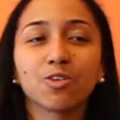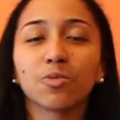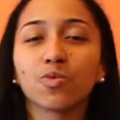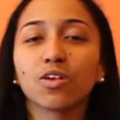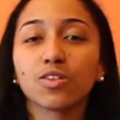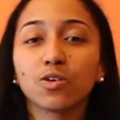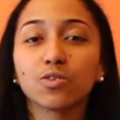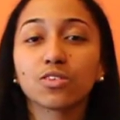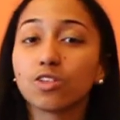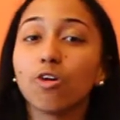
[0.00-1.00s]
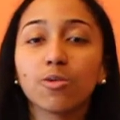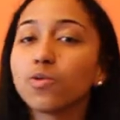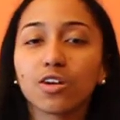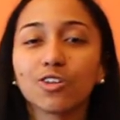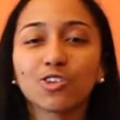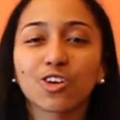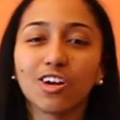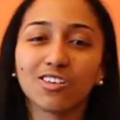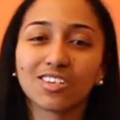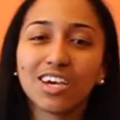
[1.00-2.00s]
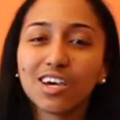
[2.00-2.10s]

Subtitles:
Don't be one of those. Don't be one of those girls,